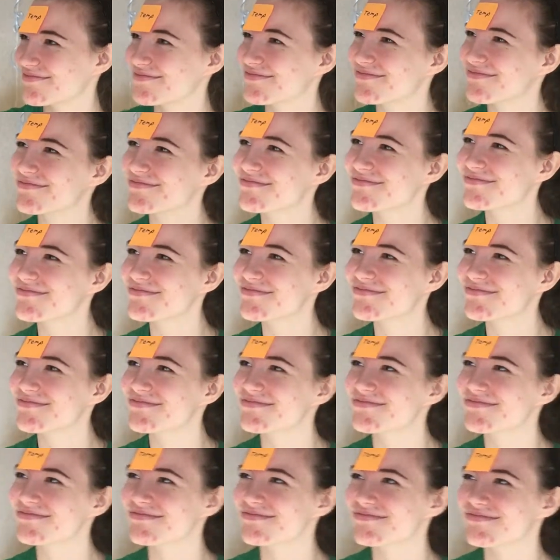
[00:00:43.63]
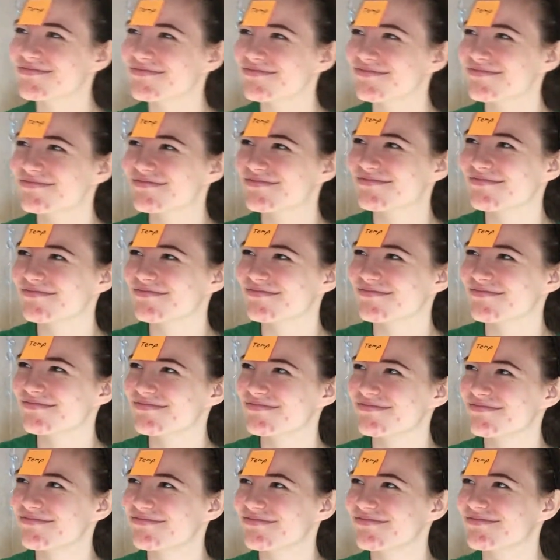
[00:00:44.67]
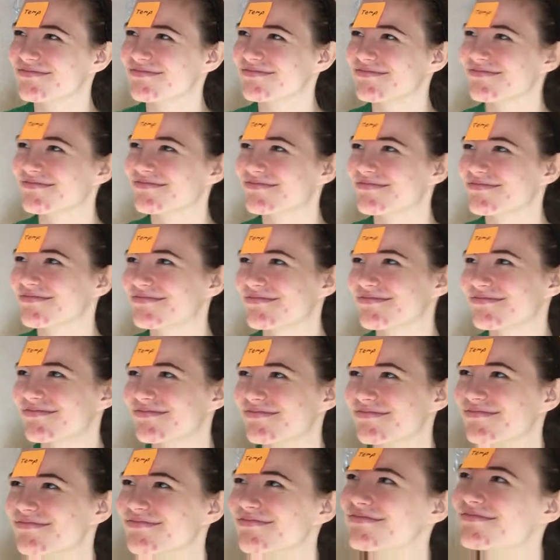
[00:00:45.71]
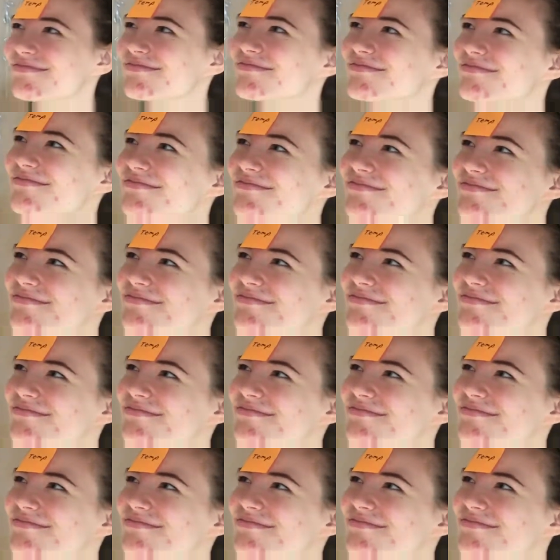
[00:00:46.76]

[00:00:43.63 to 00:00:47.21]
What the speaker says: and then take this back, put it at the